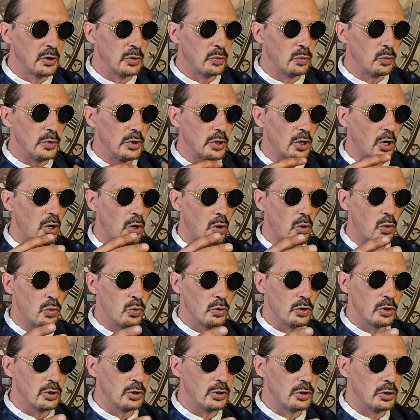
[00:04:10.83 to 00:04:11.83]
we
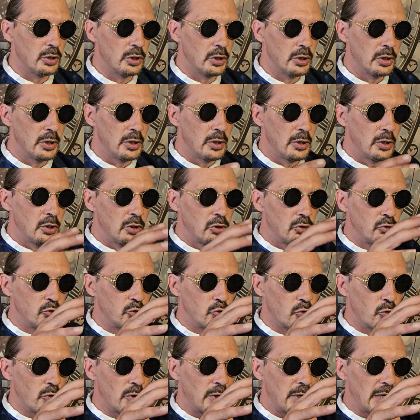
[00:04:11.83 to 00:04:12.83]
hold,
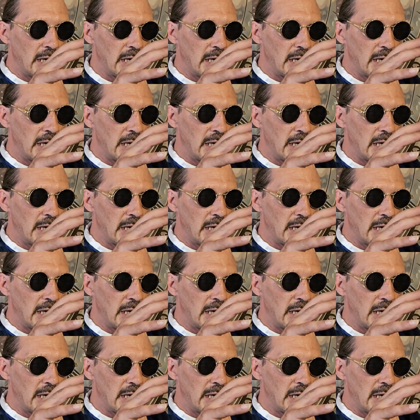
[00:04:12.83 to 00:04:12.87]
drawing